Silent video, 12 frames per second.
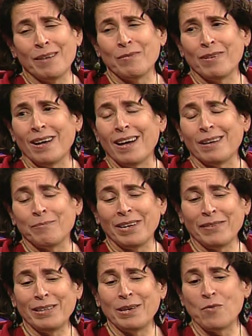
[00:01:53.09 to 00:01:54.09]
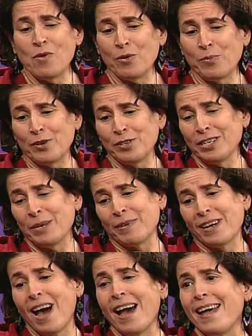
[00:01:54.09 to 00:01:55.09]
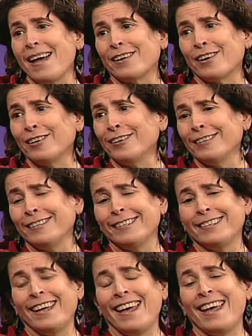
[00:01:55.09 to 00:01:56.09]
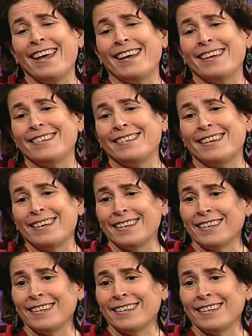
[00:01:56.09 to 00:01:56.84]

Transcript: I'm definitely a water person. I'm a kayaker, and